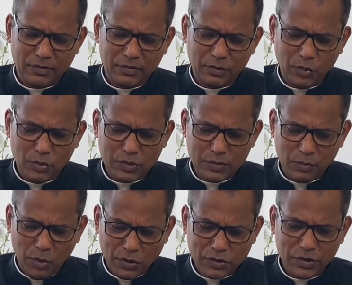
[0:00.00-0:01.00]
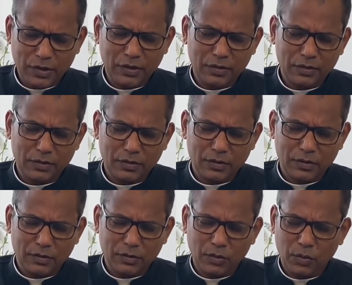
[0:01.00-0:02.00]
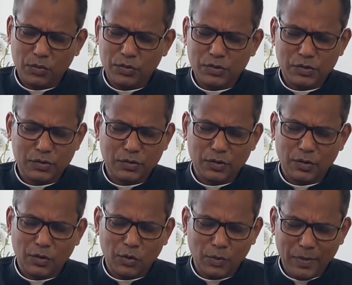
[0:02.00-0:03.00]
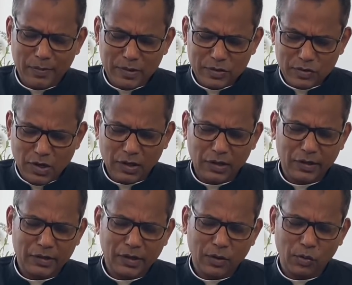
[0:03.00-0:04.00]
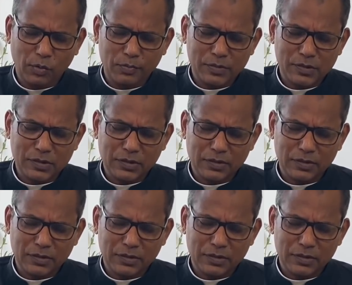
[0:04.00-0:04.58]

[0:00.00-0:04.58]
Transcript: those watching, those who may be struggling in their homes.